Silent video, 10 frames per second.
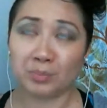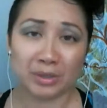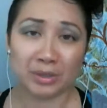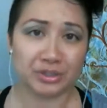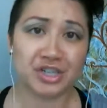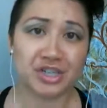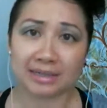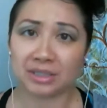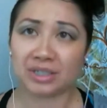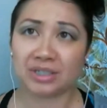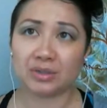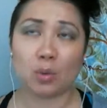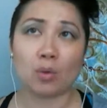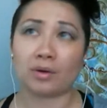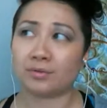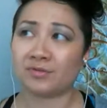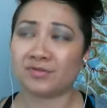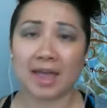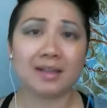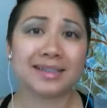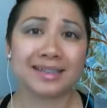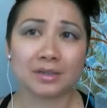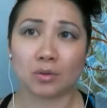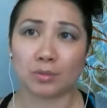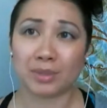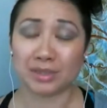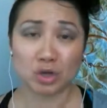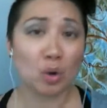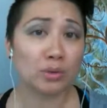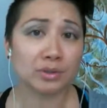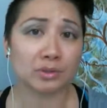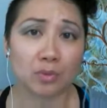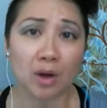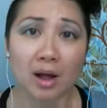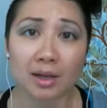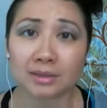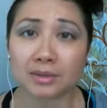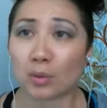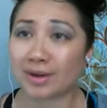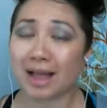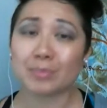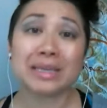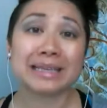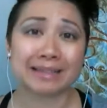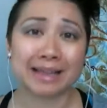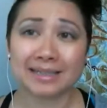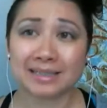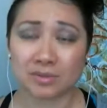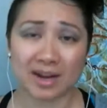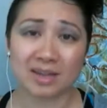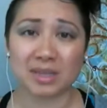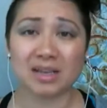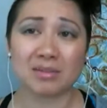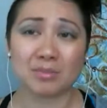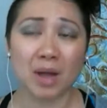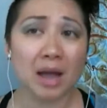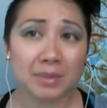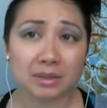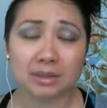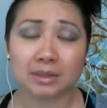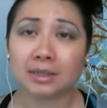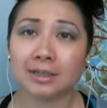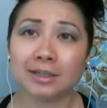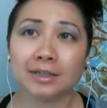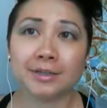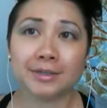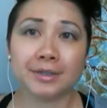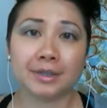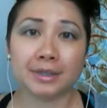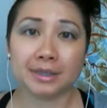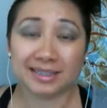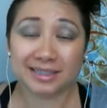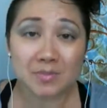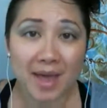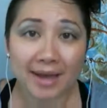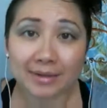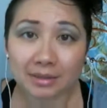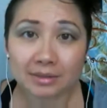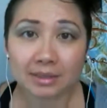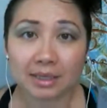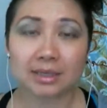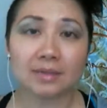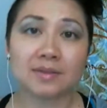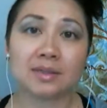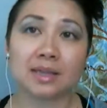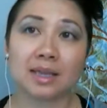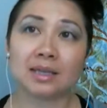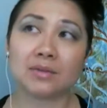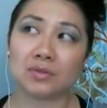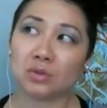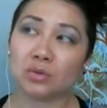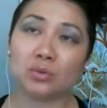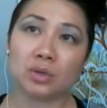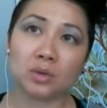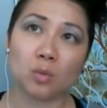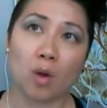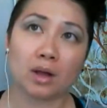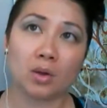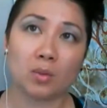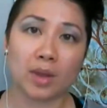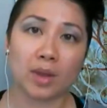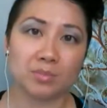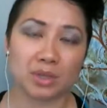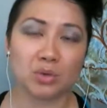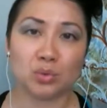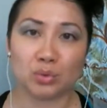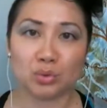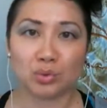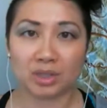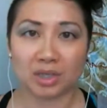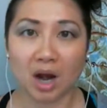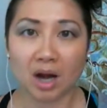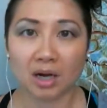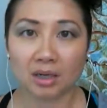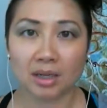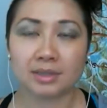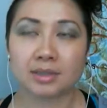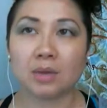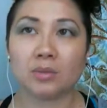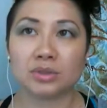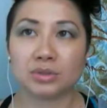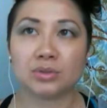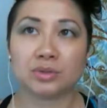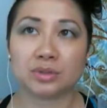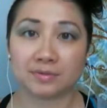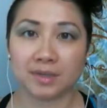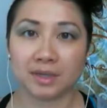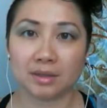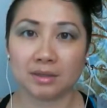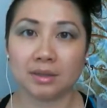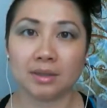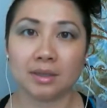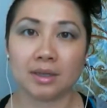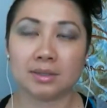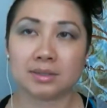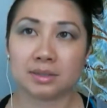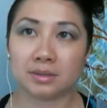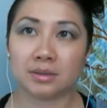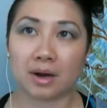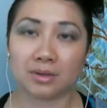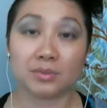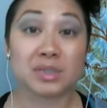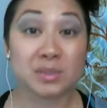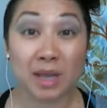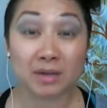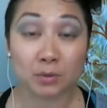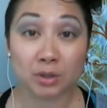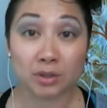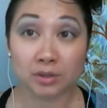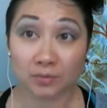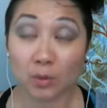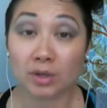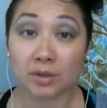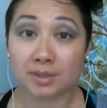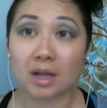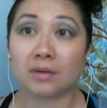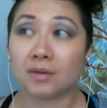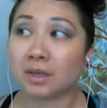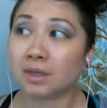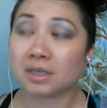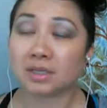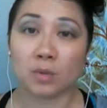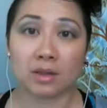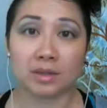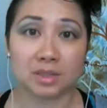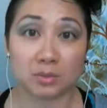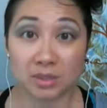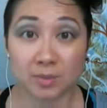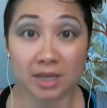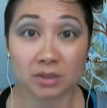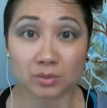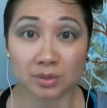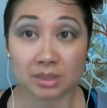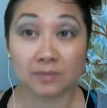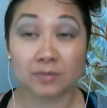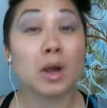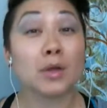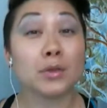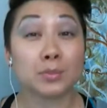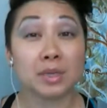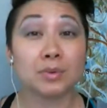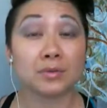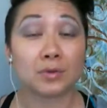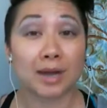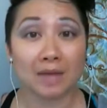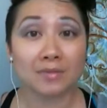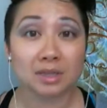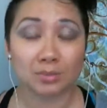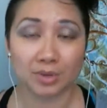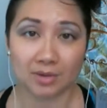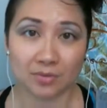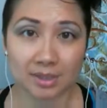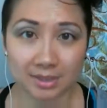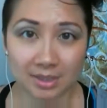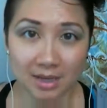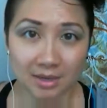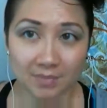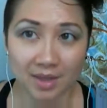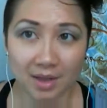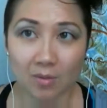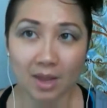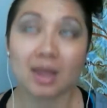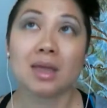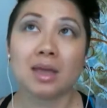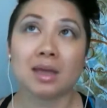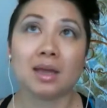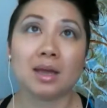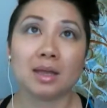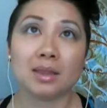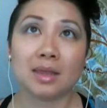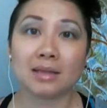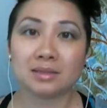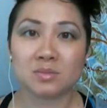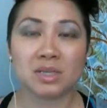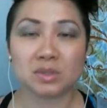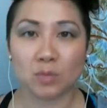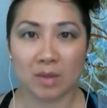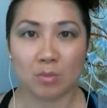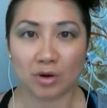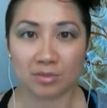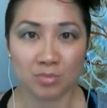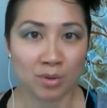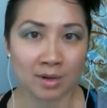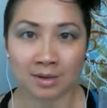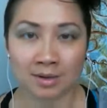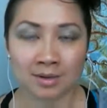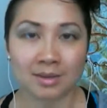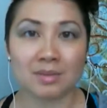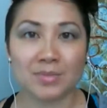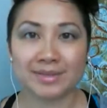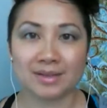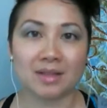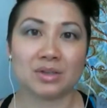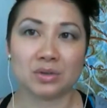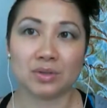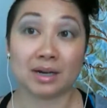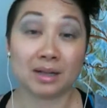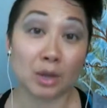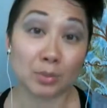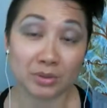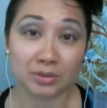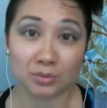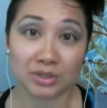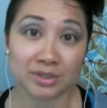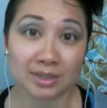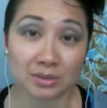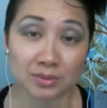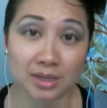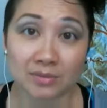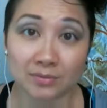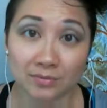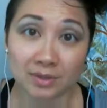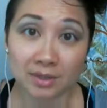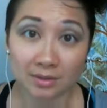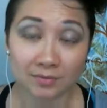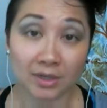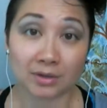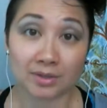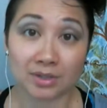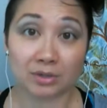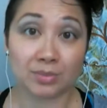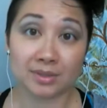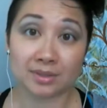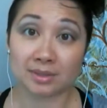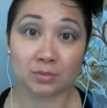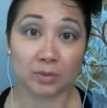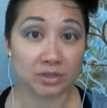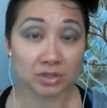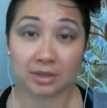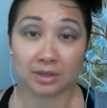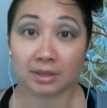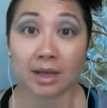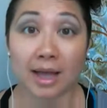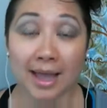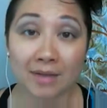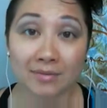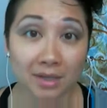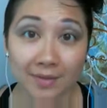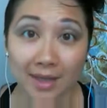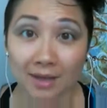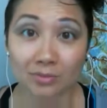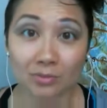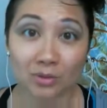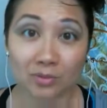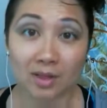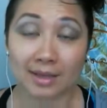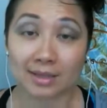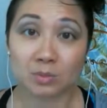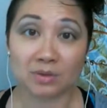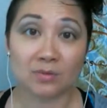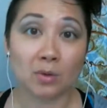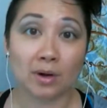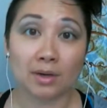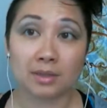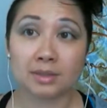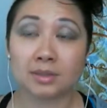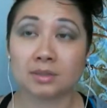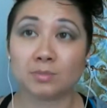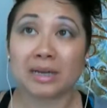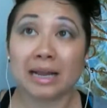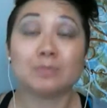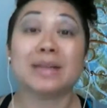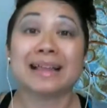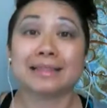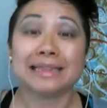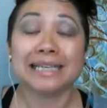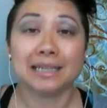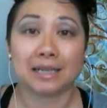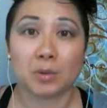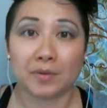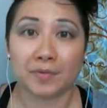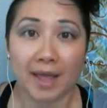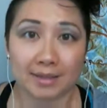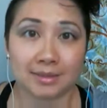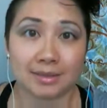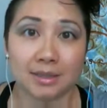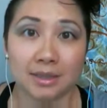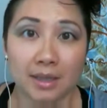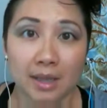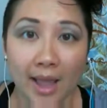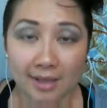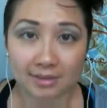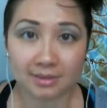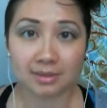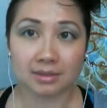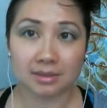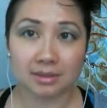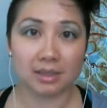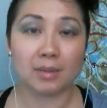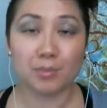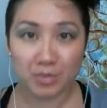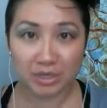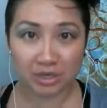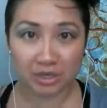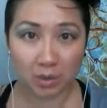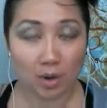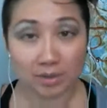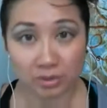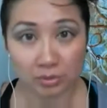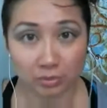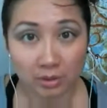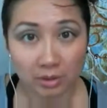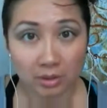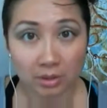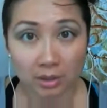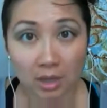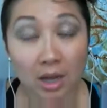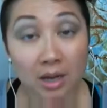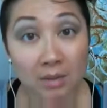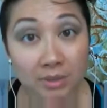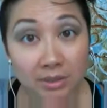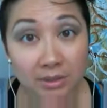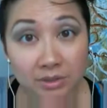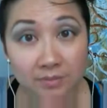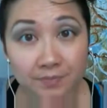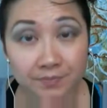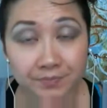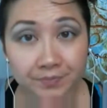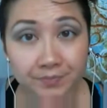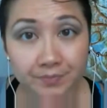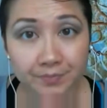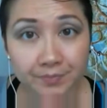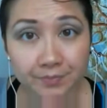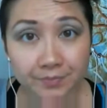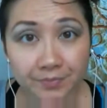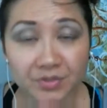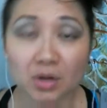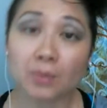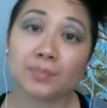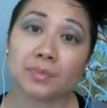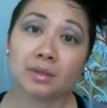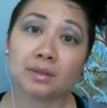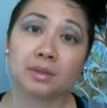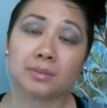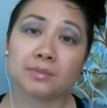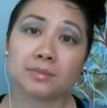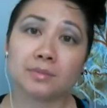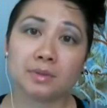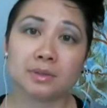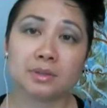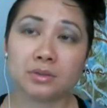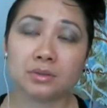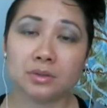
being rejected or failing or being told you're wrong or not being liked, right? Being unpopular. Doesn't matter at the end of the day if you can walk away and be who you really are and say what you truly feel, and still garner respect for yourself, as well as the respect you'll receive from other people for having the bravery to stand up that way. That to me is way more important than me telling you that I'll help you to reach 6 or 7 figures in your business, which I have done that with clients before, but I'm not leading with that as the mission I want to accomplish. So to